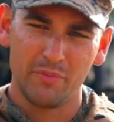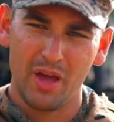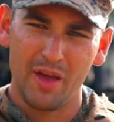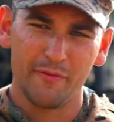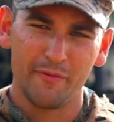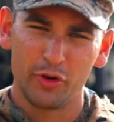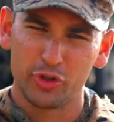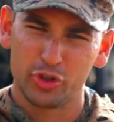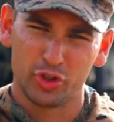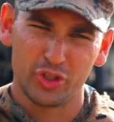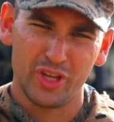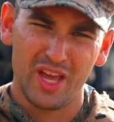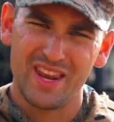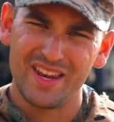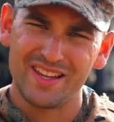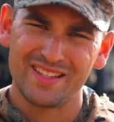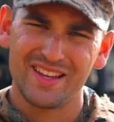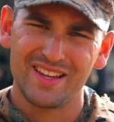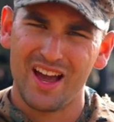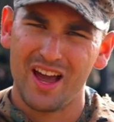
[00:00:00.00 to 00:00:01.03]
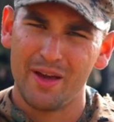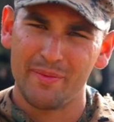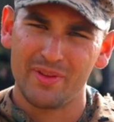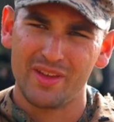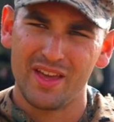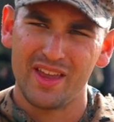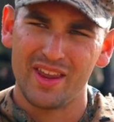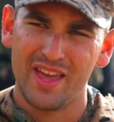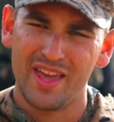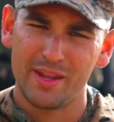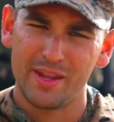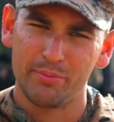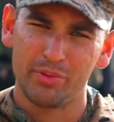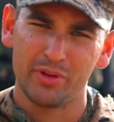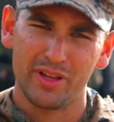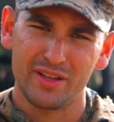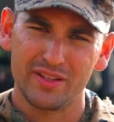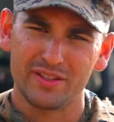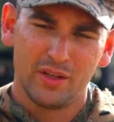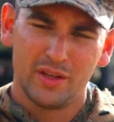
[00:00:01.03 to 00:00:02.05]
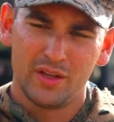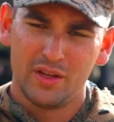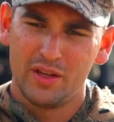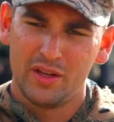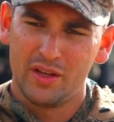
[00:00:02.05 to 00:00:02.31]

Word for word: at virtually any time, at any place.